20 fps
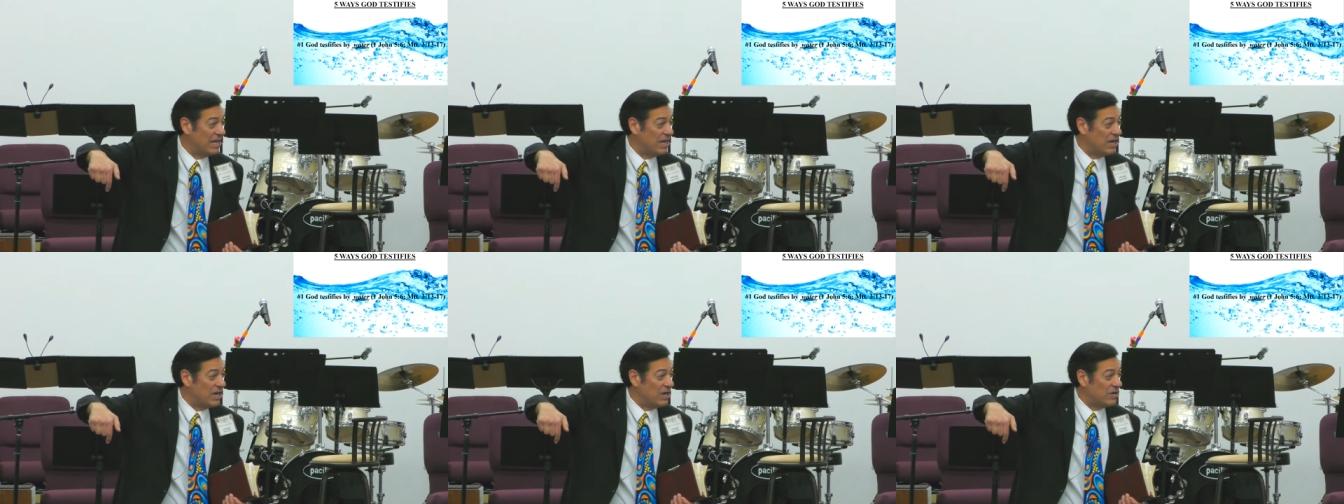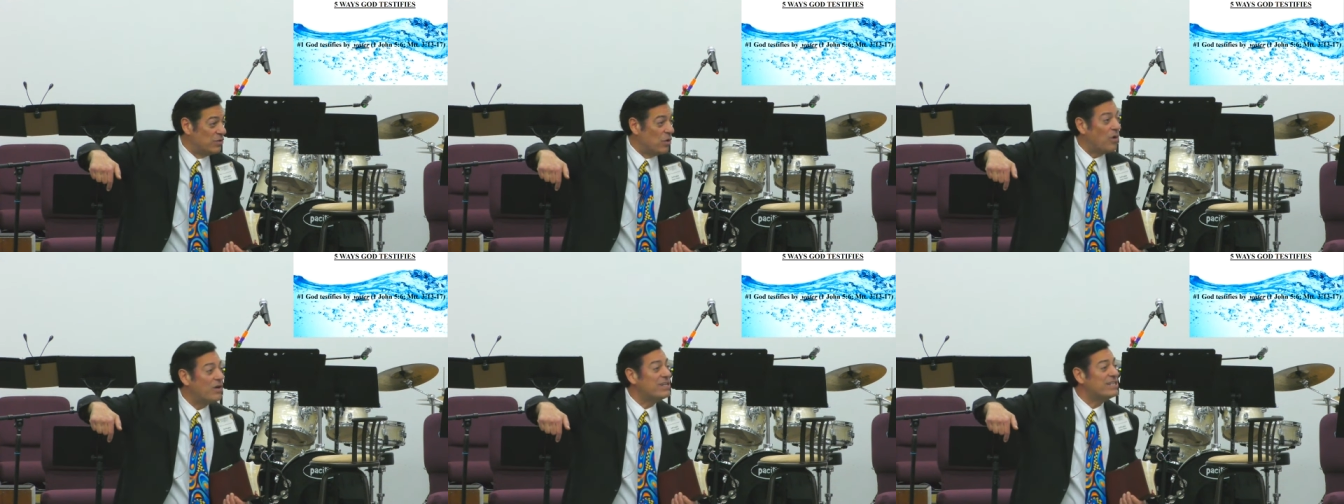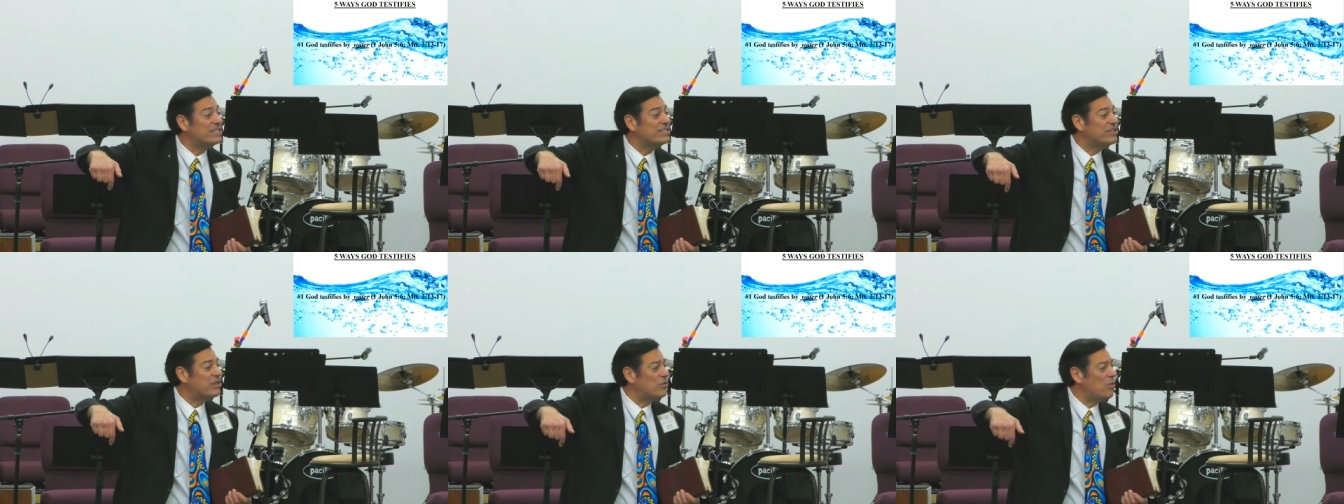Nor
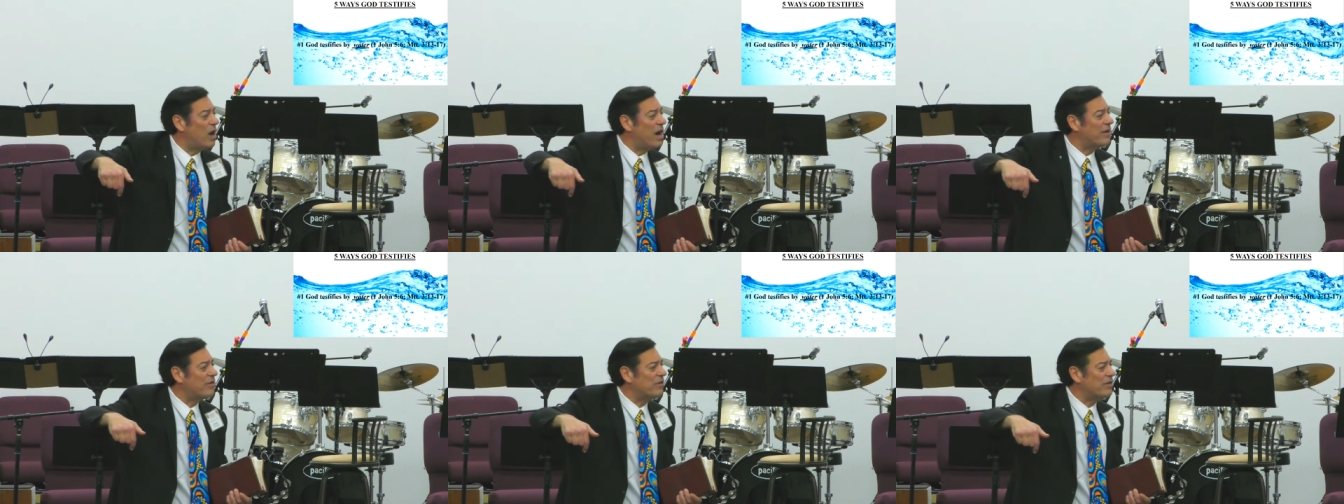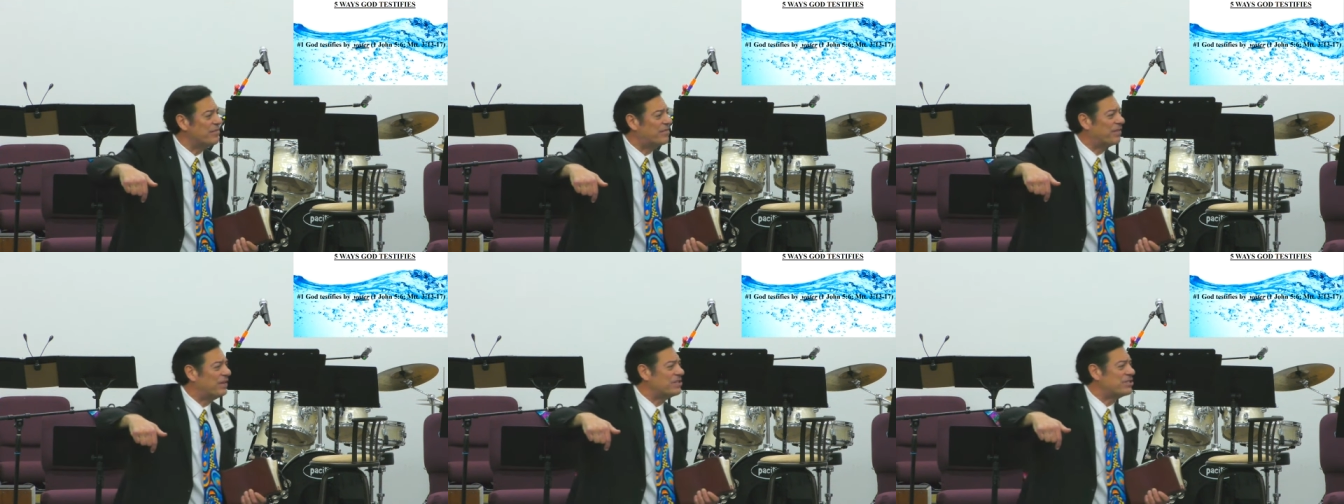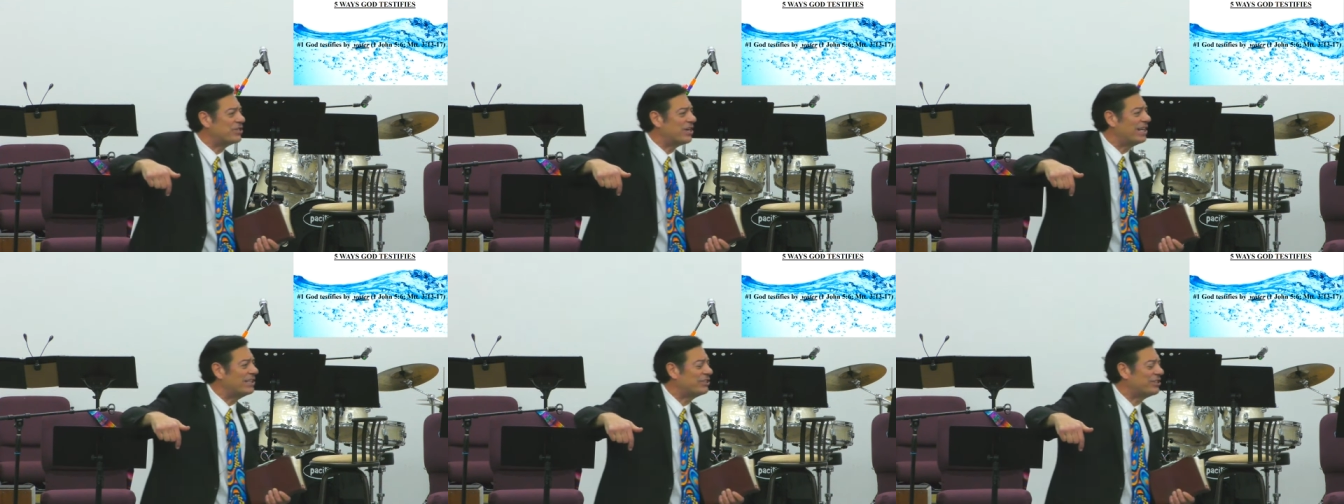does the water in 1
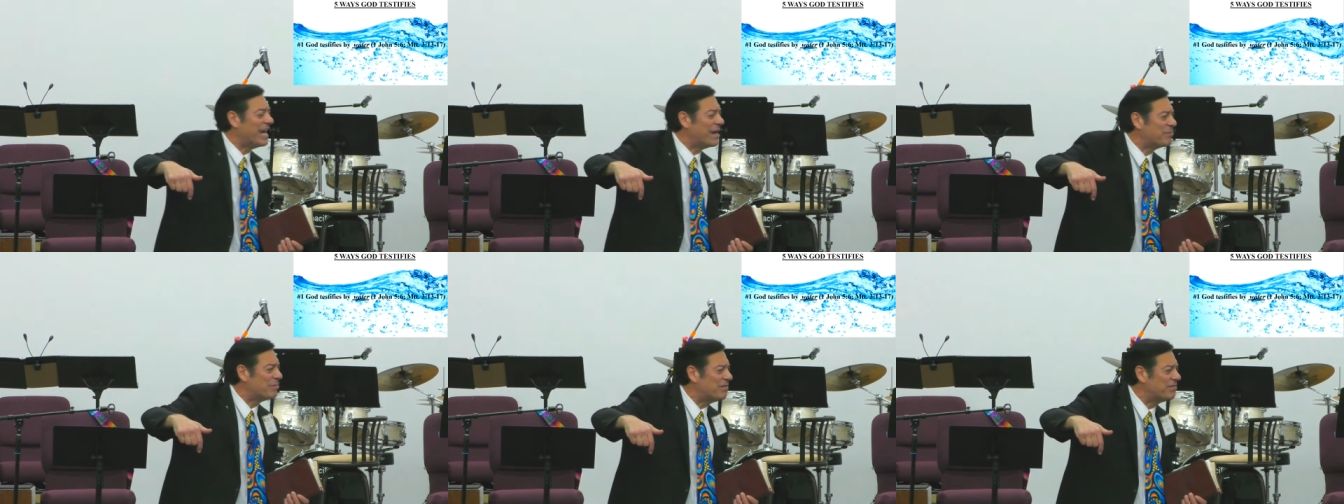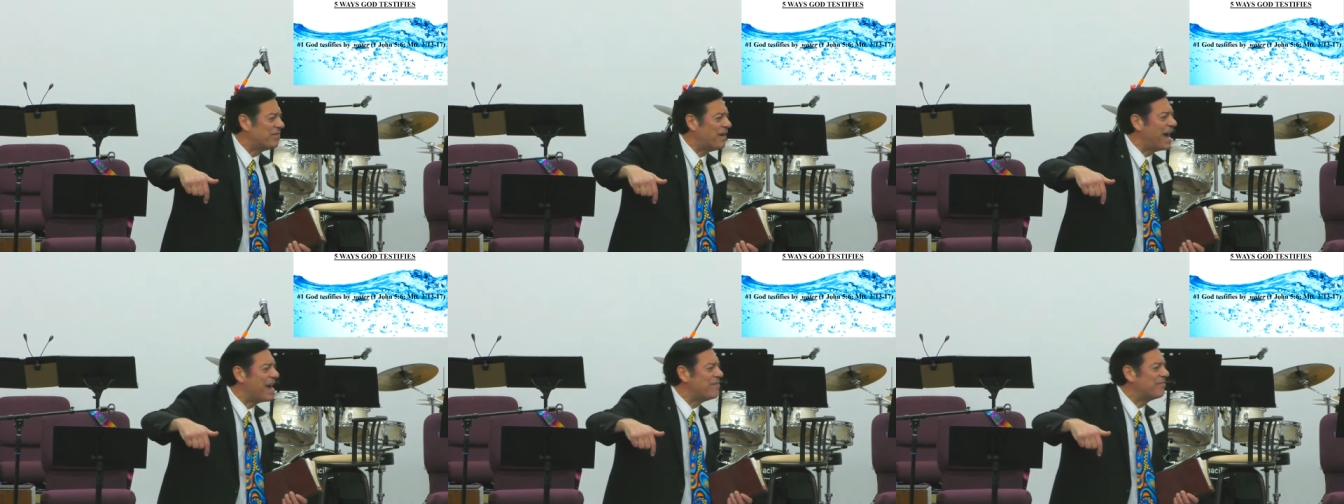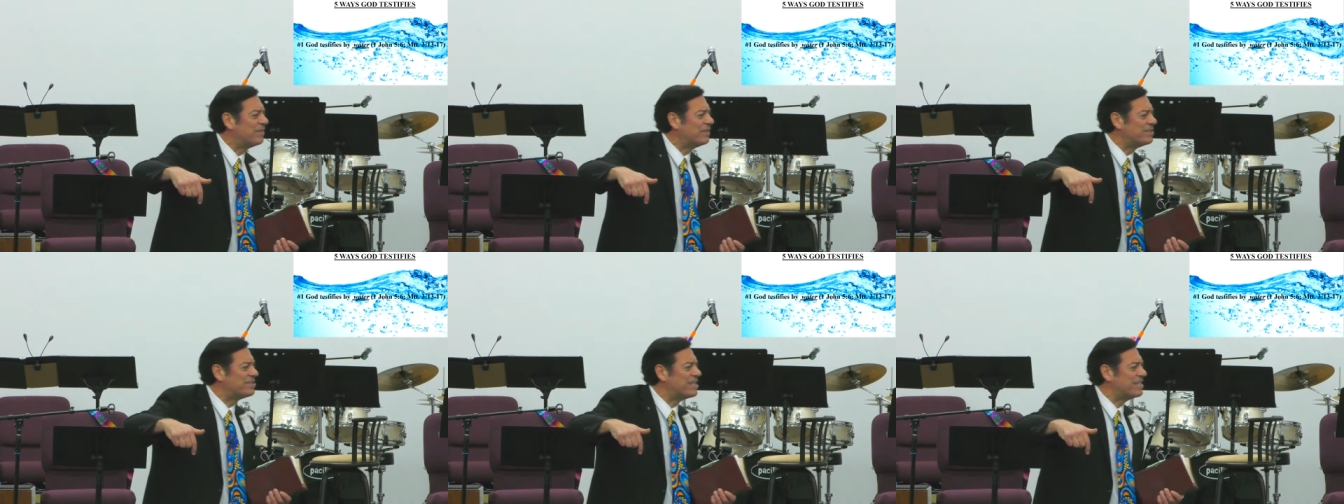John chapter 5,
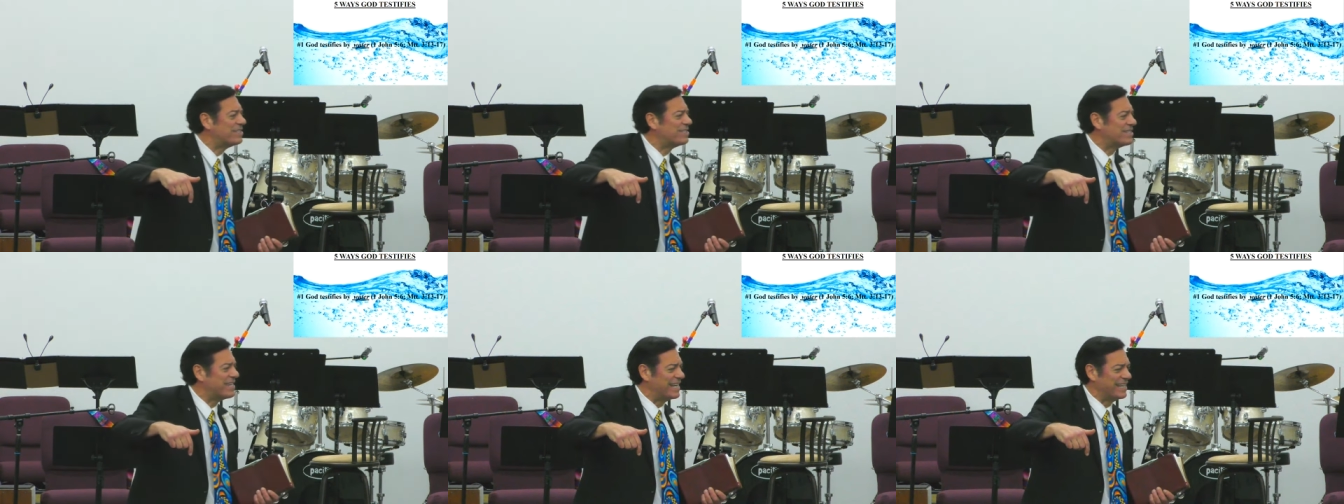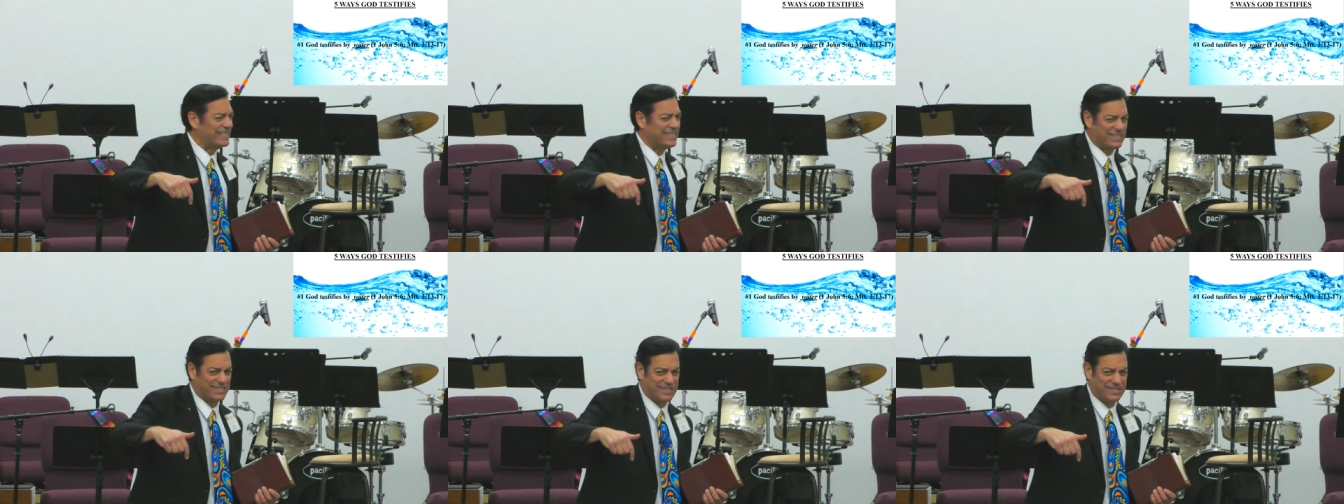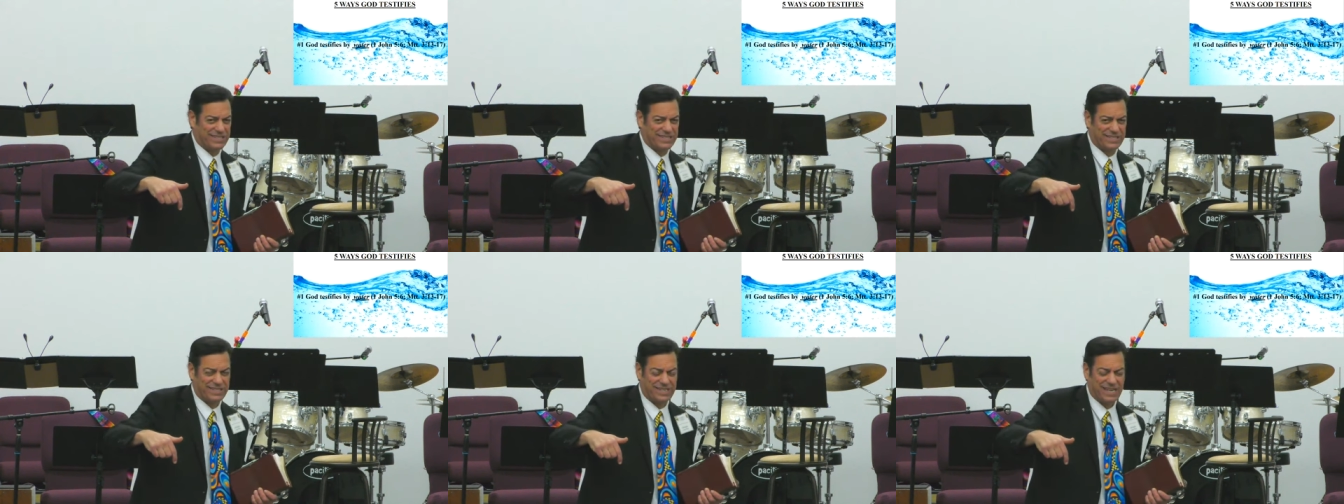verse
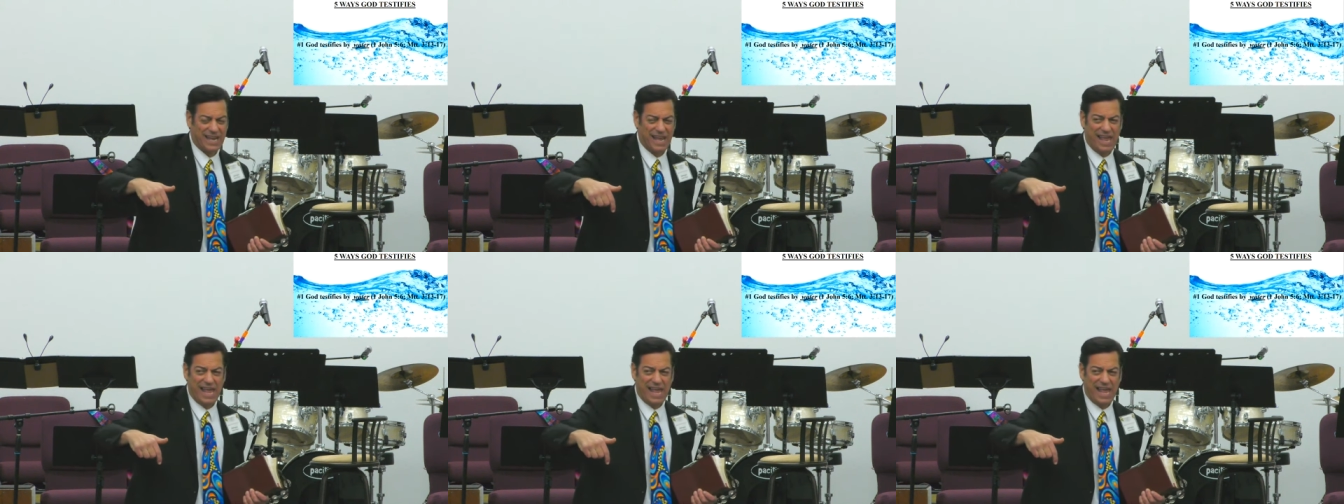6,